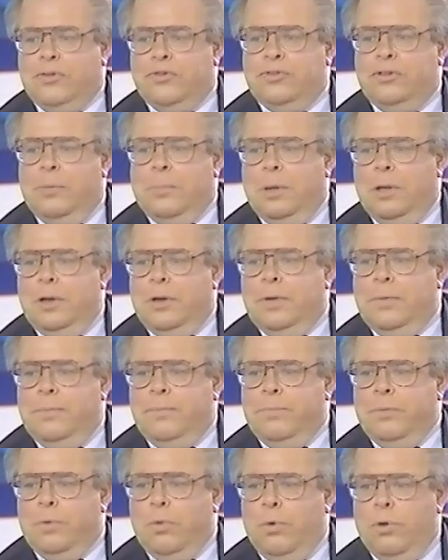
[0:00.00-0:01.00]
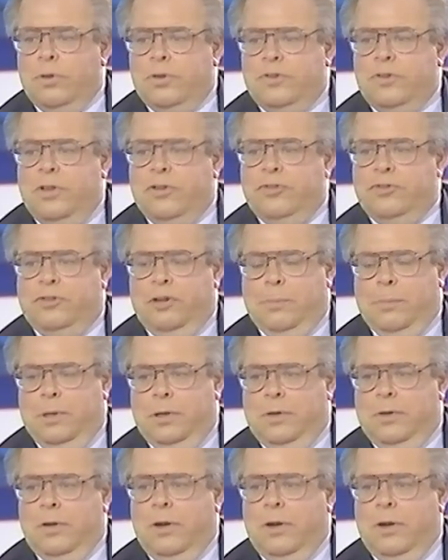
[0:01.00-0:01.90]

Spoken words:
similar or dissimilar